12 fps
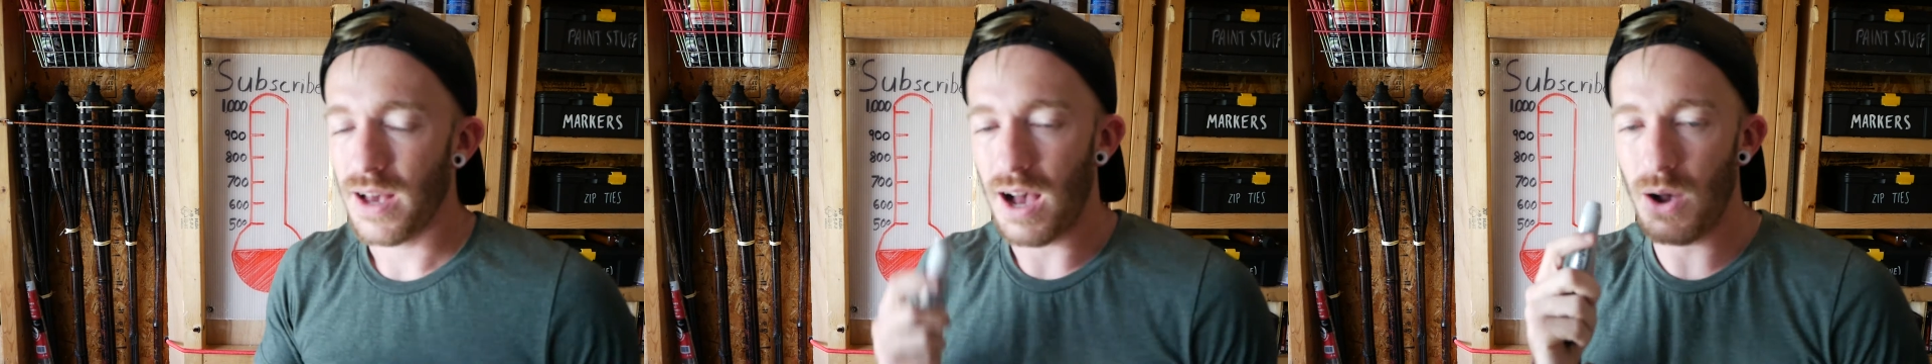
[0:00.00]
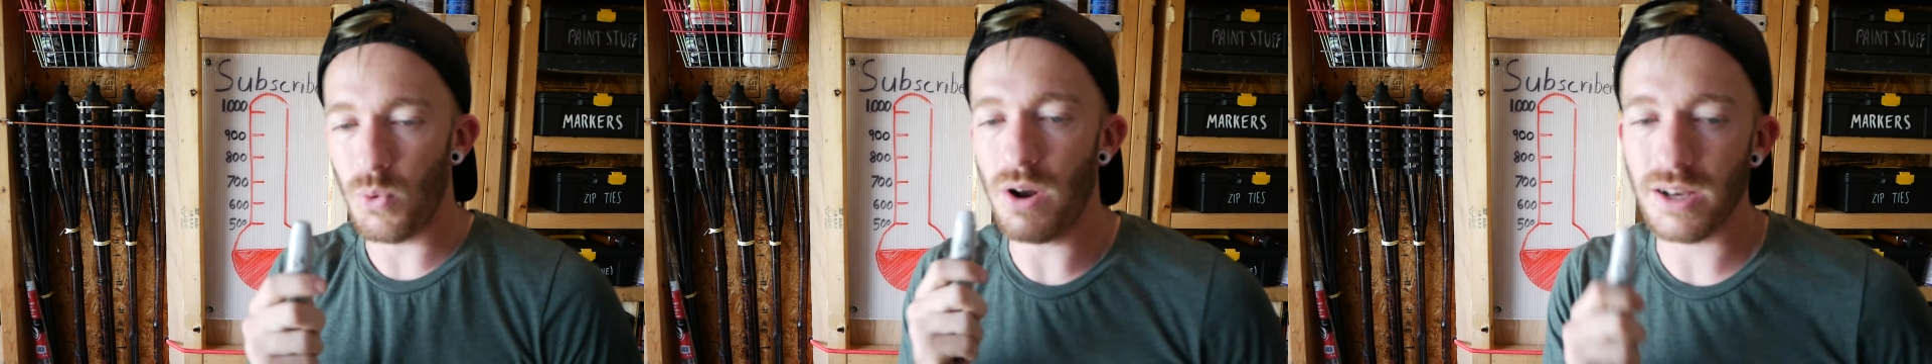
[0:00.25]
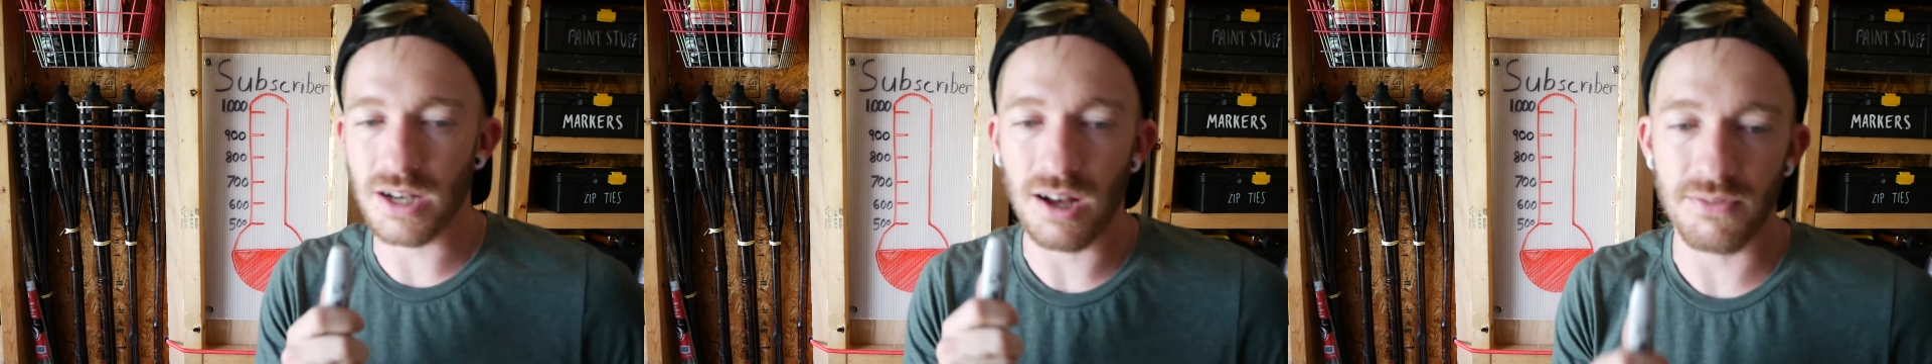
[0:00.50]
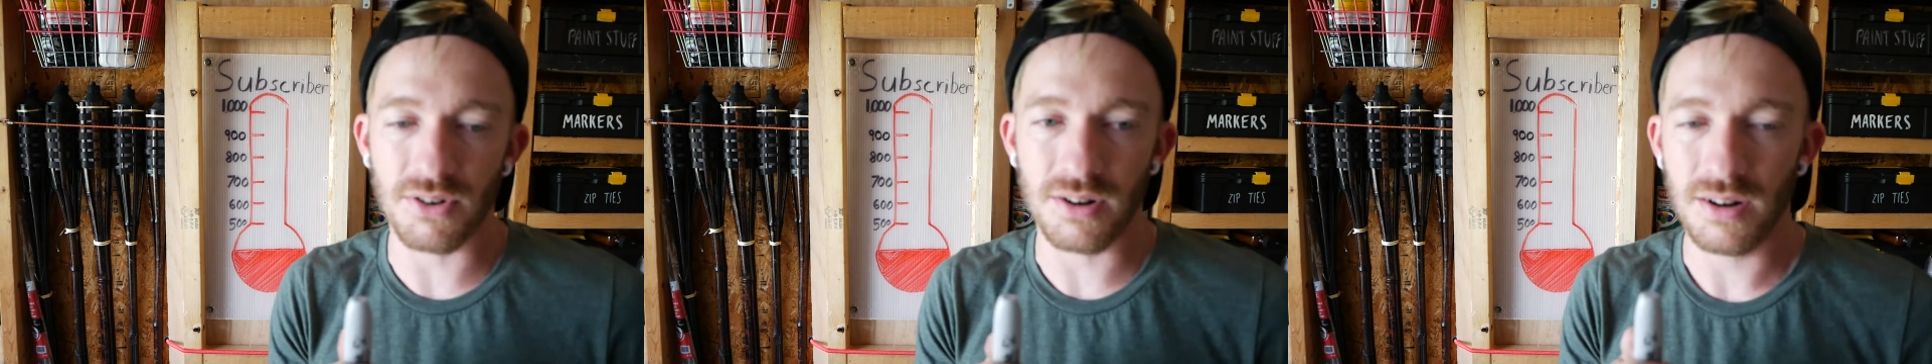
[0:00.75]
I wanna
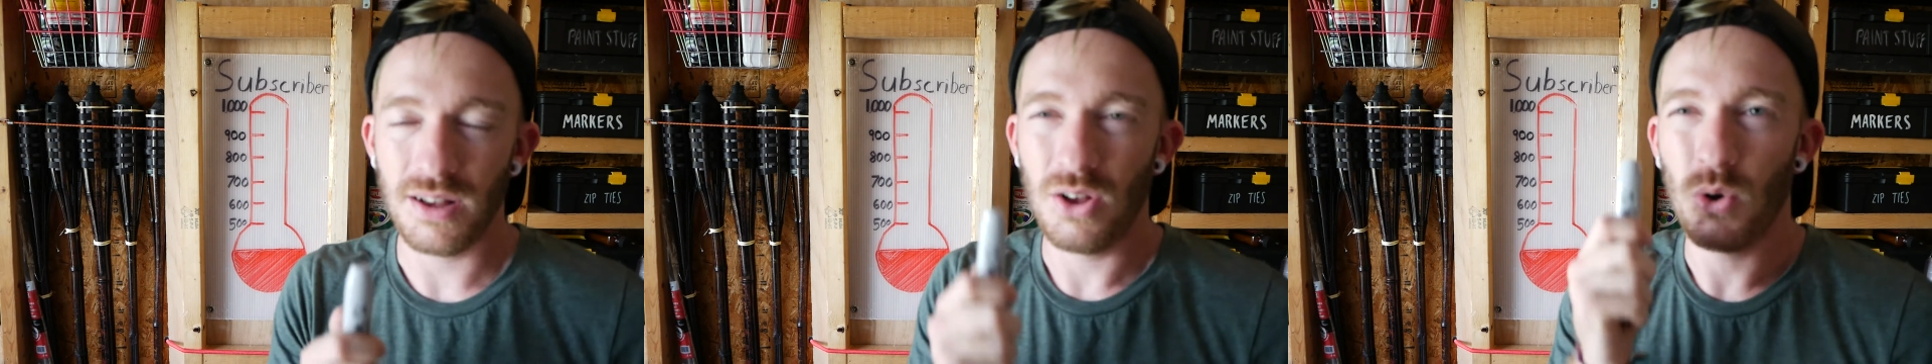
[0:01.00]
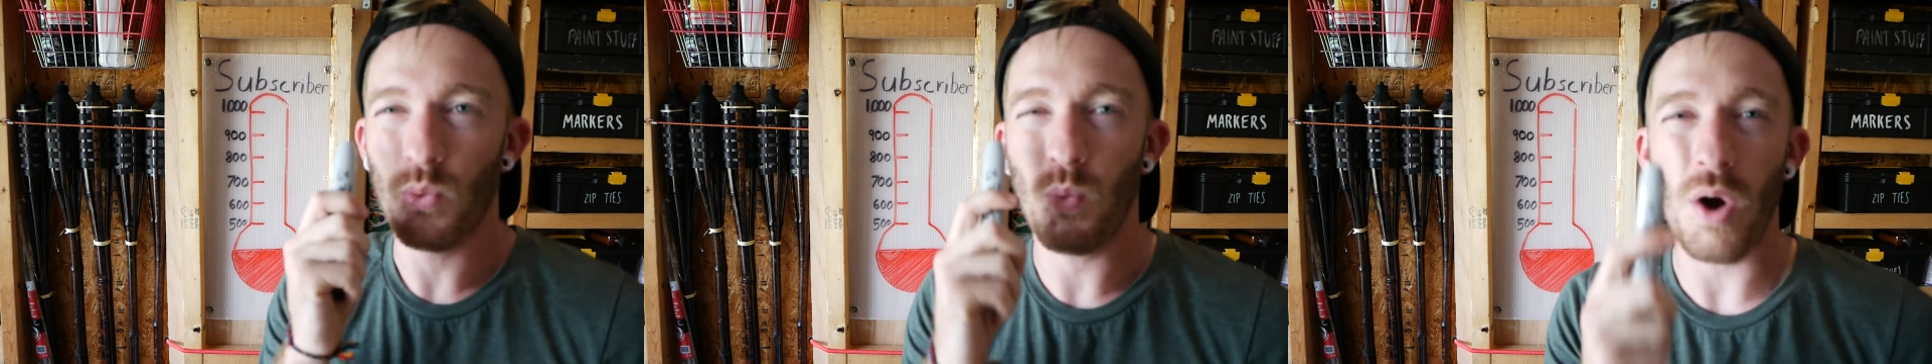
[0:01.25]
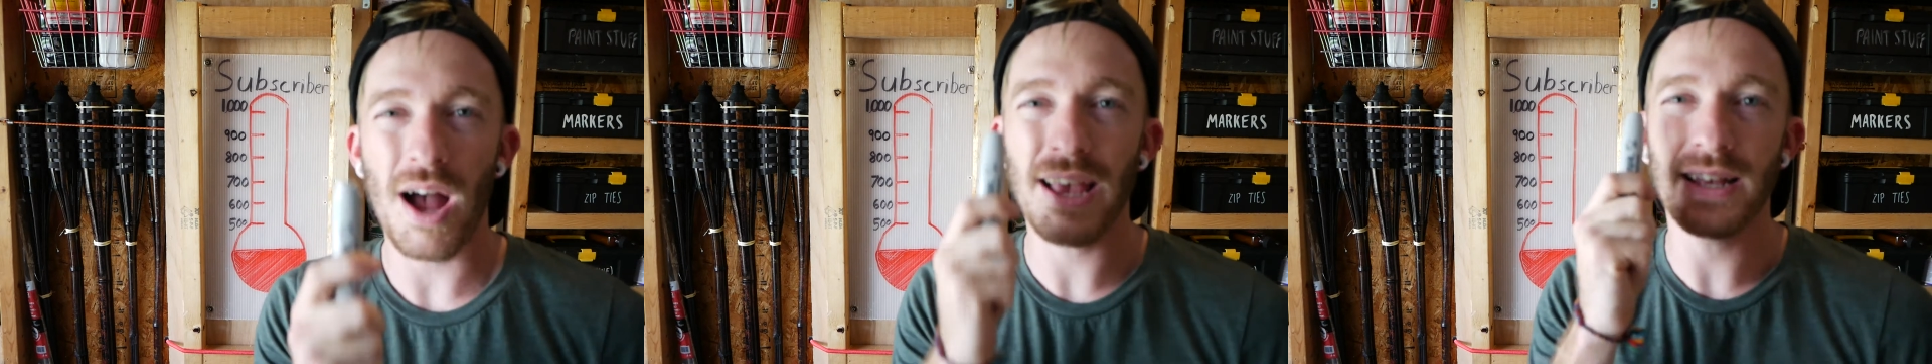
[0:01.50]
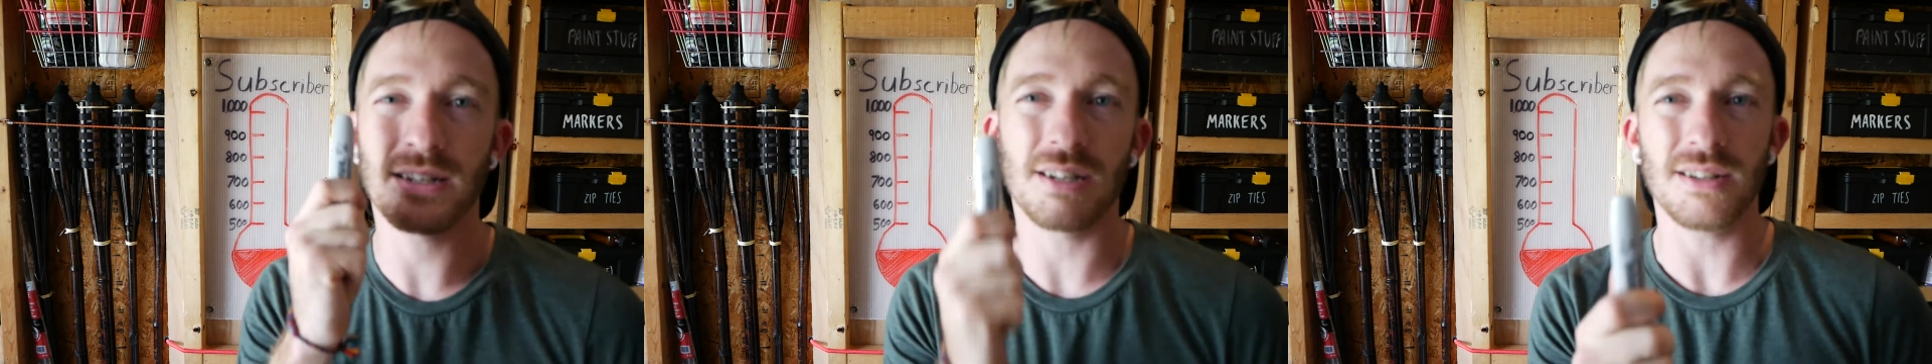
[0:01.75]
cover why
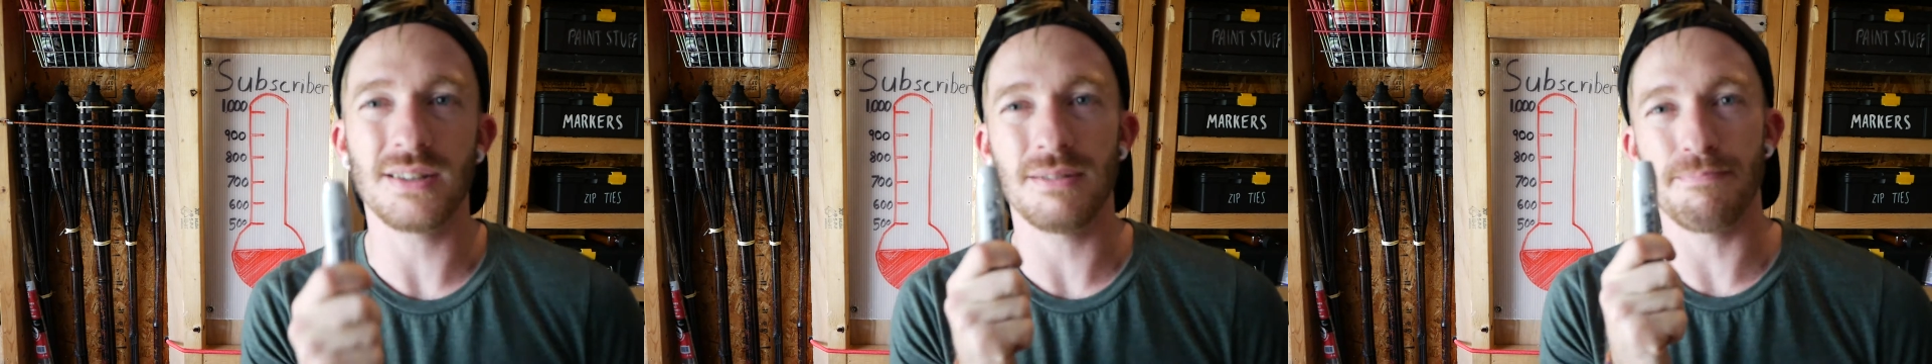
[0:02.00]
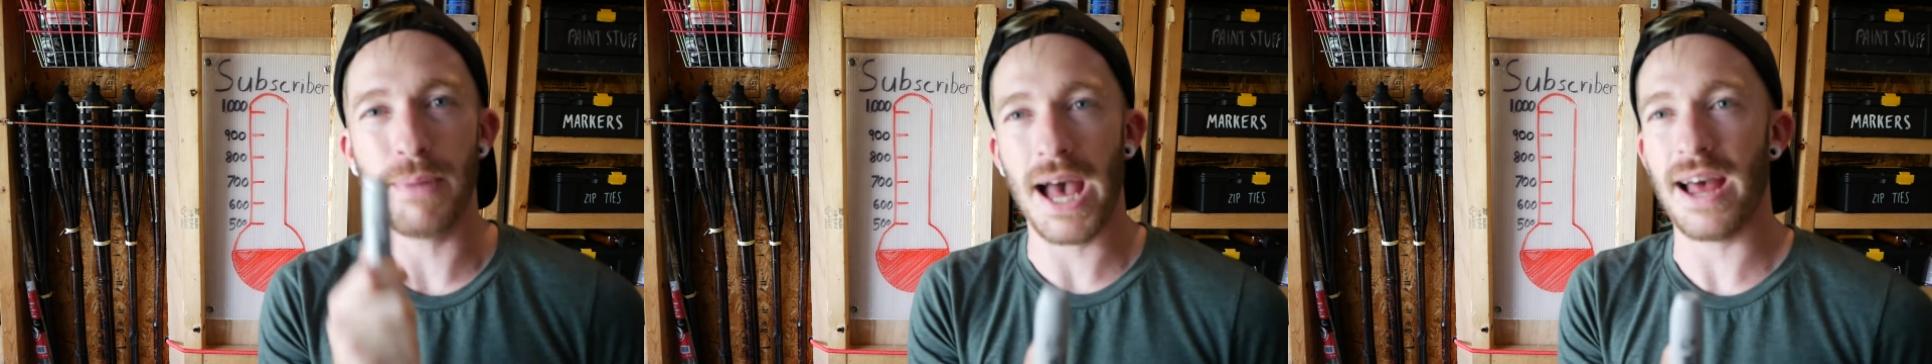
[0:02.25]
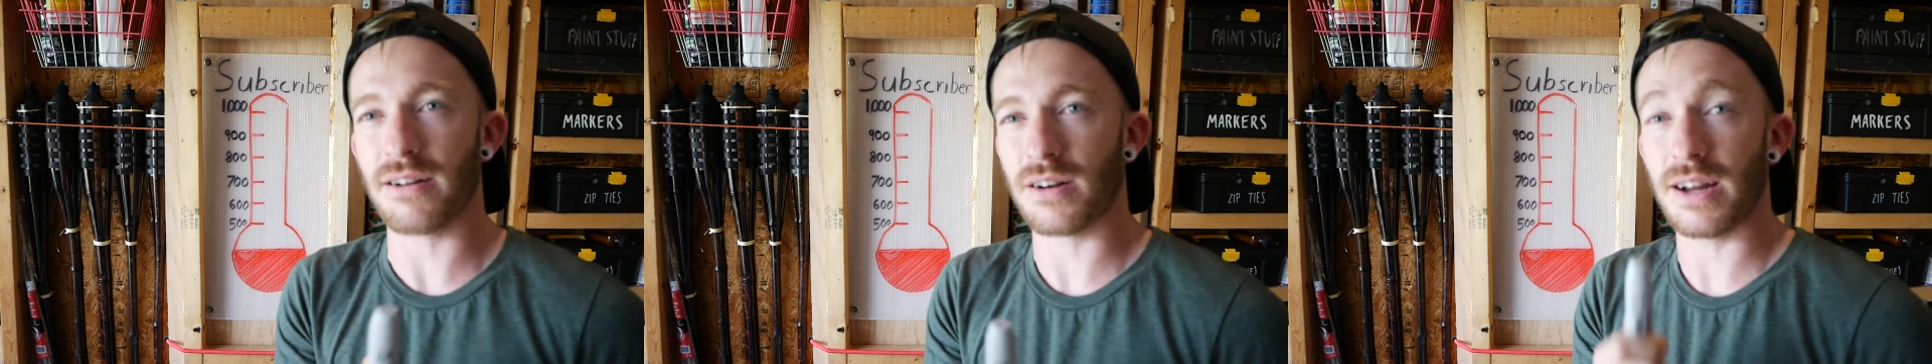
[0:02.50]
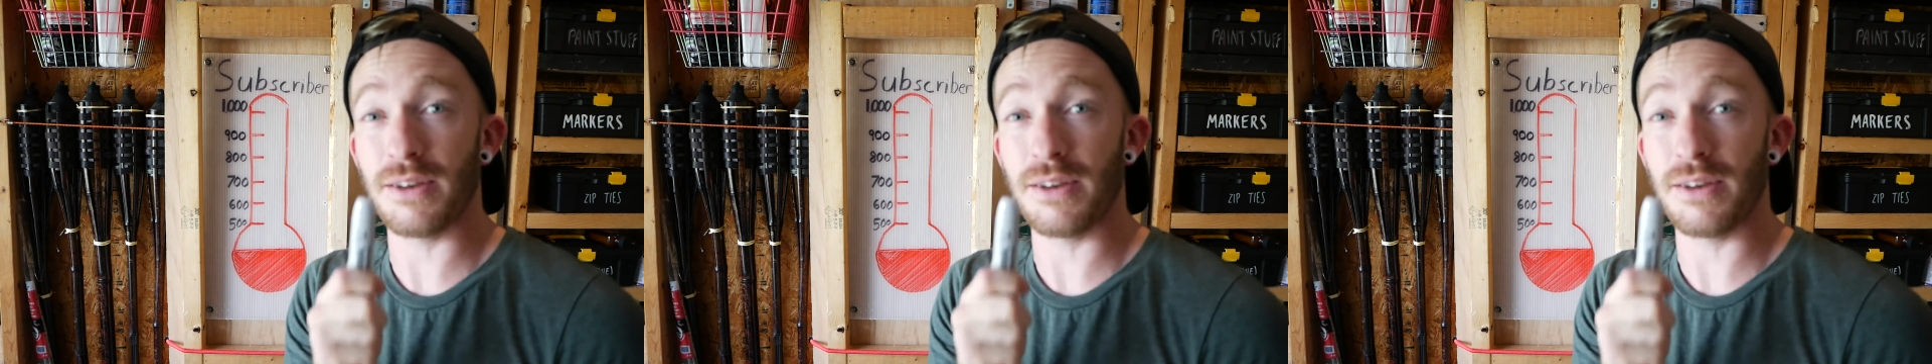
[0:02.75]
it doesn't matter